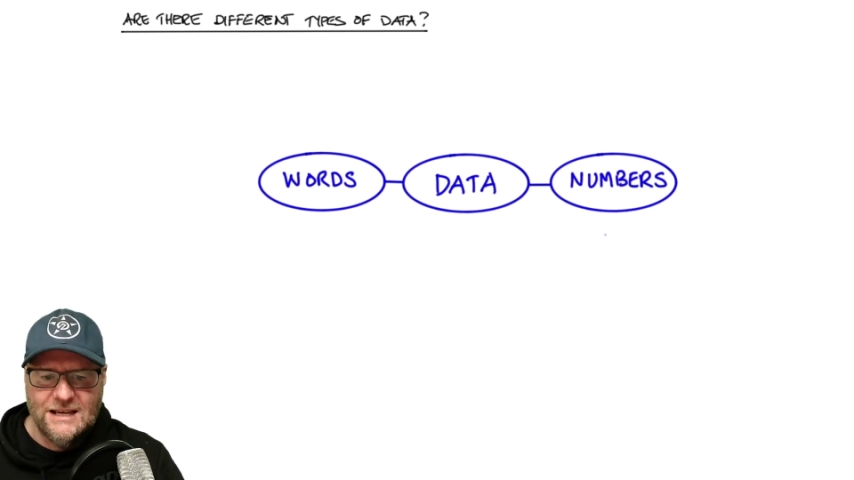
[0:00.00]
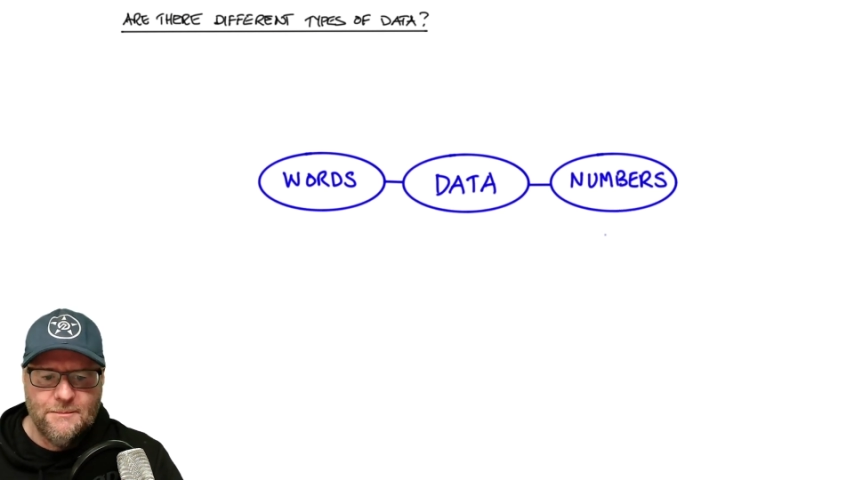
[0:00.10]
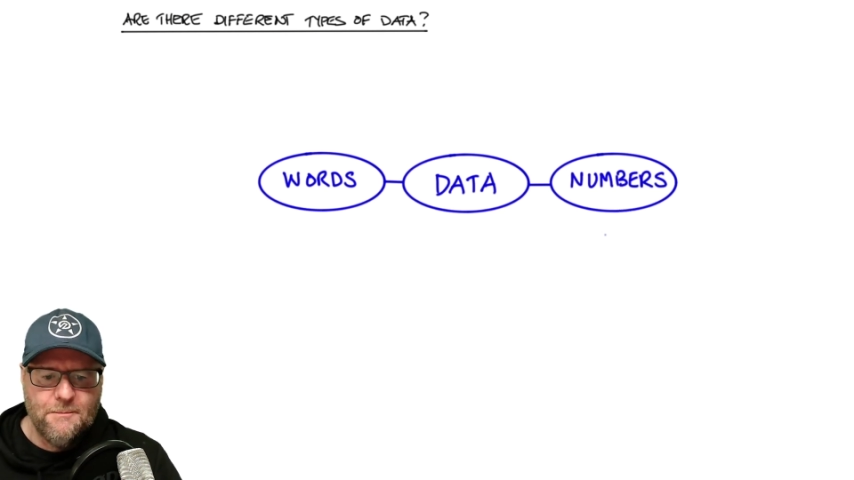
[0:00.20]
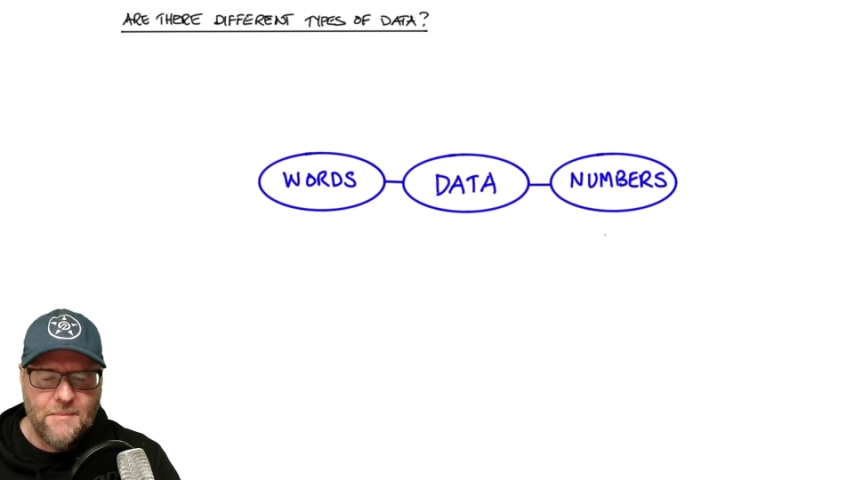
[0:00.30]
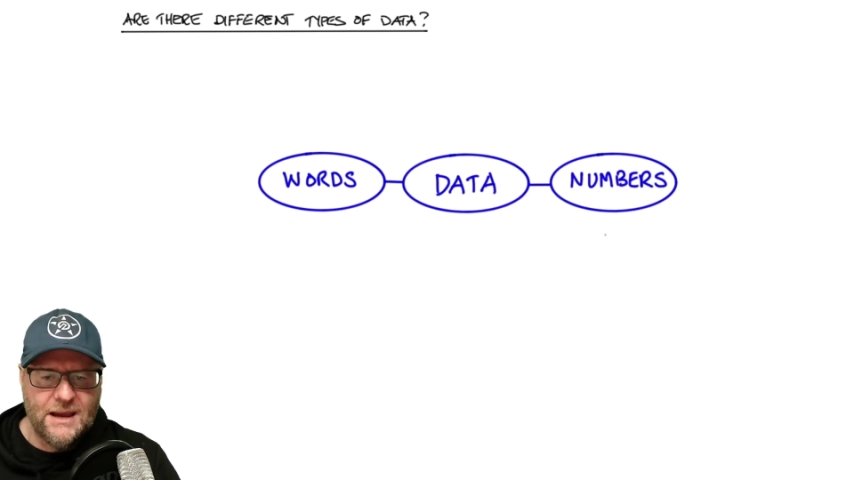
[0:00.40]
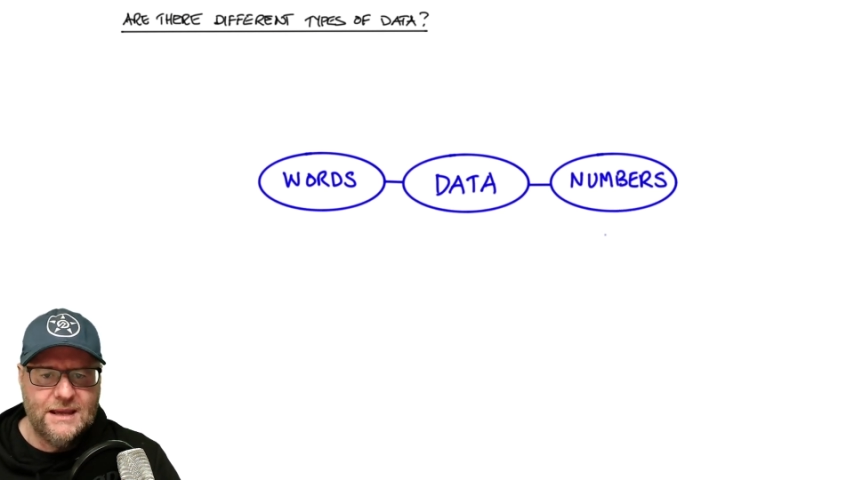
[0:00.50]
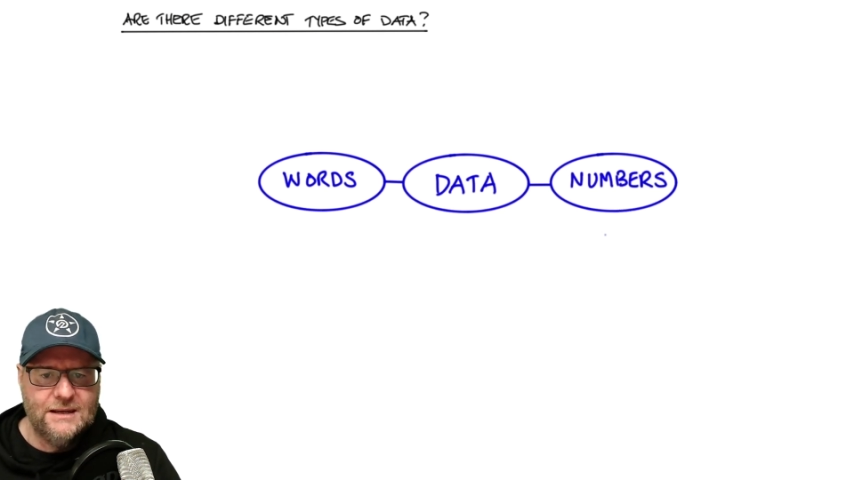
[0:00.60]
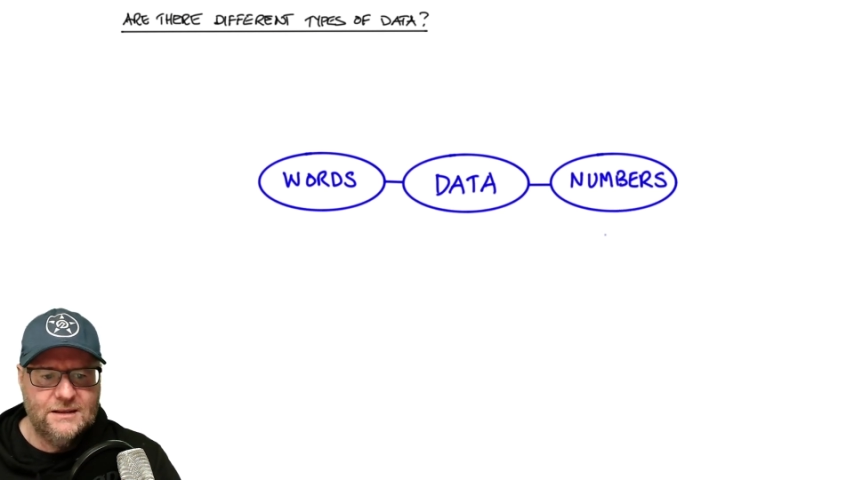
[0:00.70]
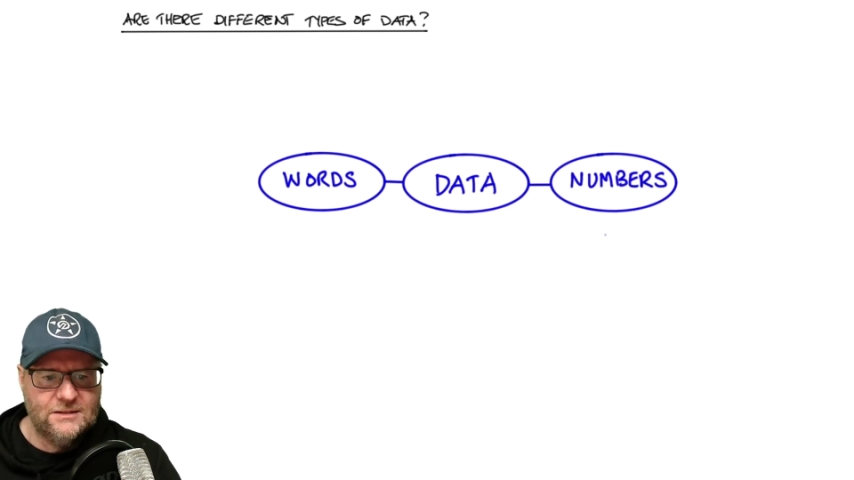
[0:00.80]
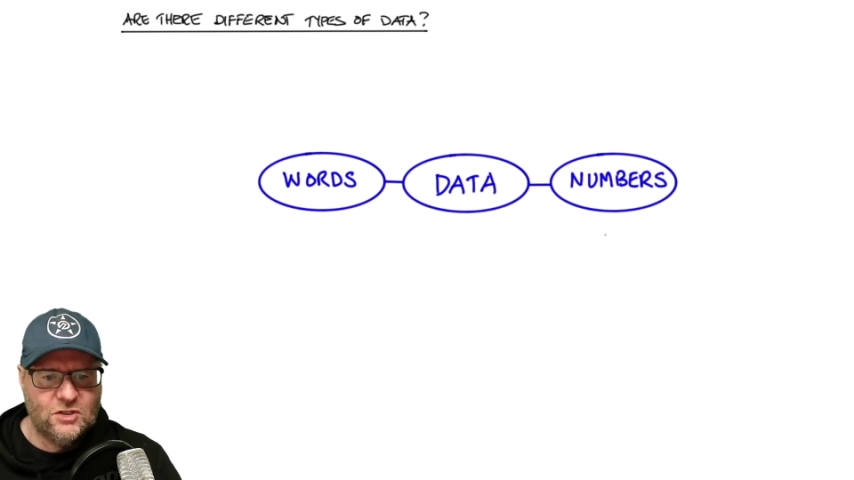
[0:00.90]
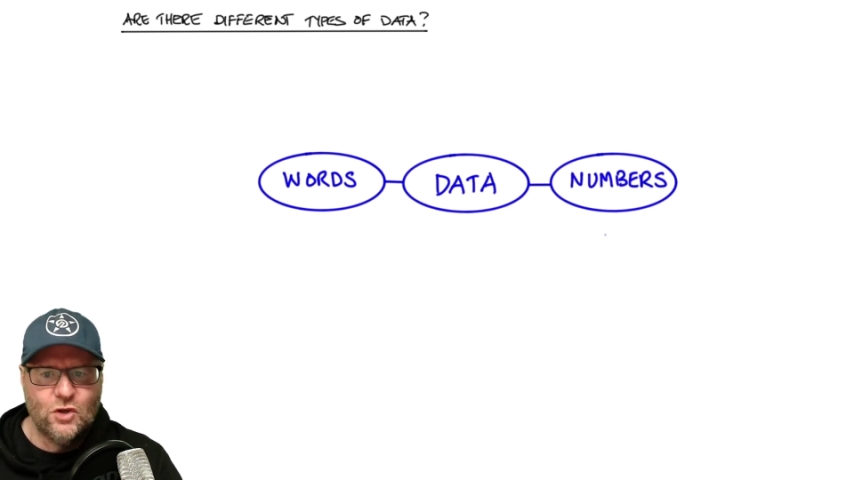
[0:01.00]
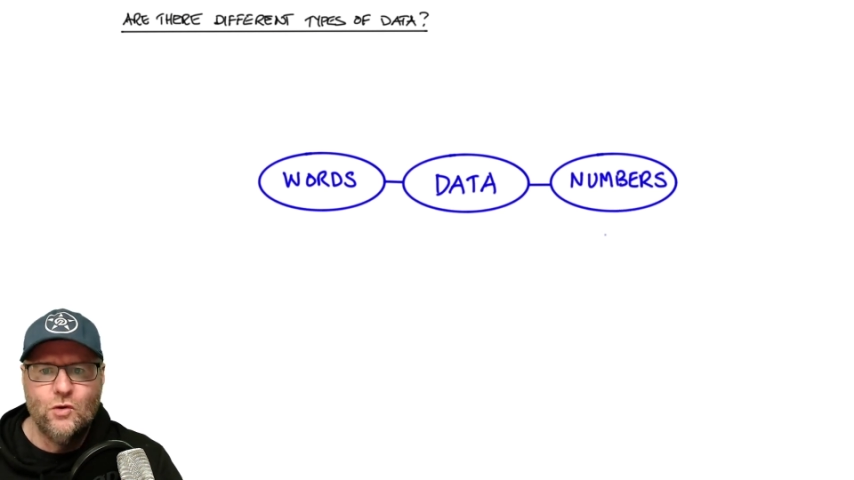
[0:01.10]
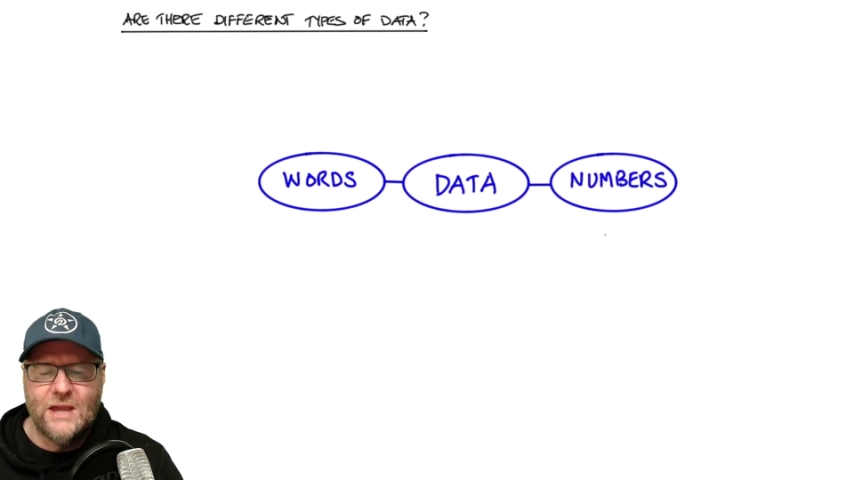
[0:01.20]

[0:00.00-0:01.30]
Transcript: main two